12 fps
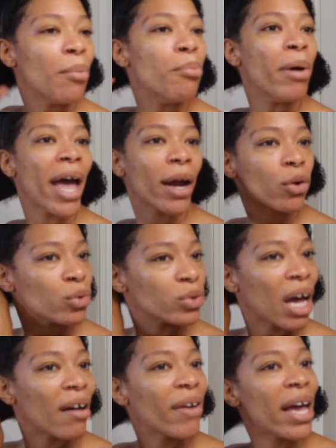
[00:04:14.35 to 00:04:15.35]

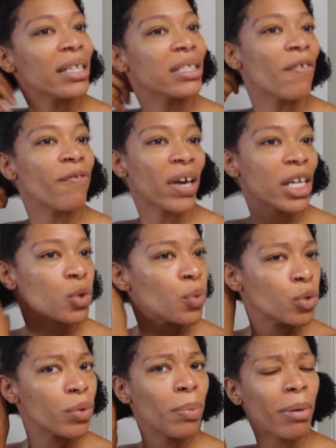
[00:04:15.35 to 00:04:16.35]
battles I've had to face,
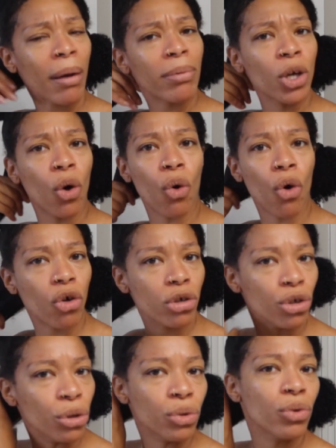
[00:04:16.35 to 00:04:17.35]
which we probably all
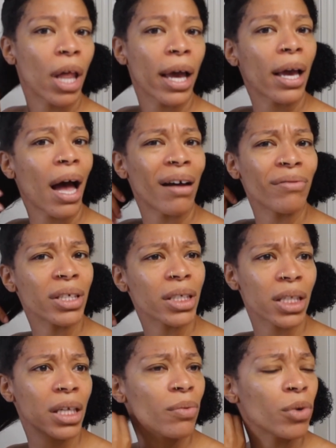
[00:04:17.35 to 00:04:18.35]
do. Like,
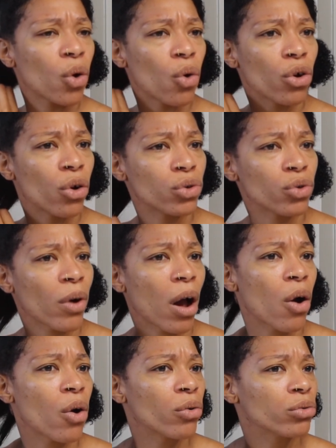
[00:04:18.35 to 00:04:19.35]
obviously we all go through
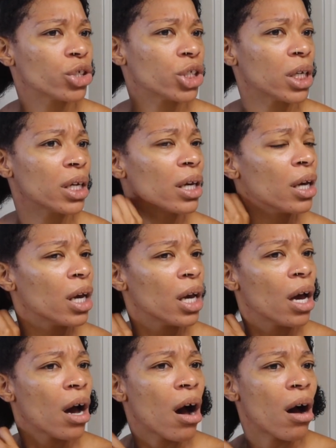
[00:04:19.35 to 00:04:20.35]
our own shit,
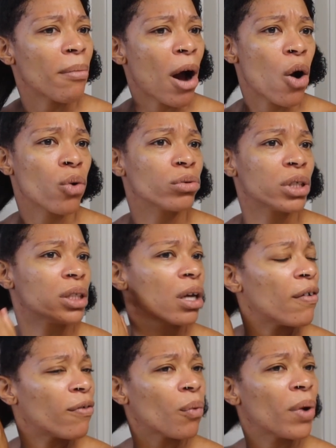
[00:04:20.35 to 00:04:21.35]
our own
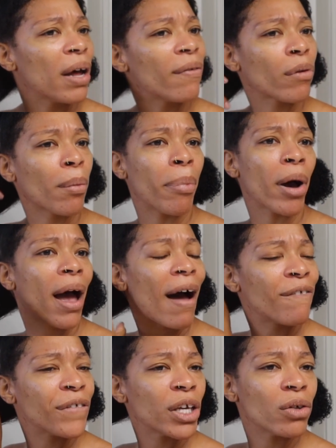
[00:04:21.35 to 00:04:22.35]
stuff or whatever. But
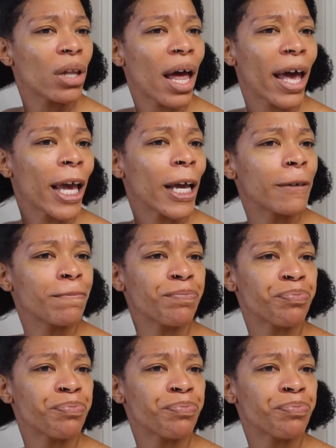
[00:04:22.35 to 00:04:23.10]
I feel like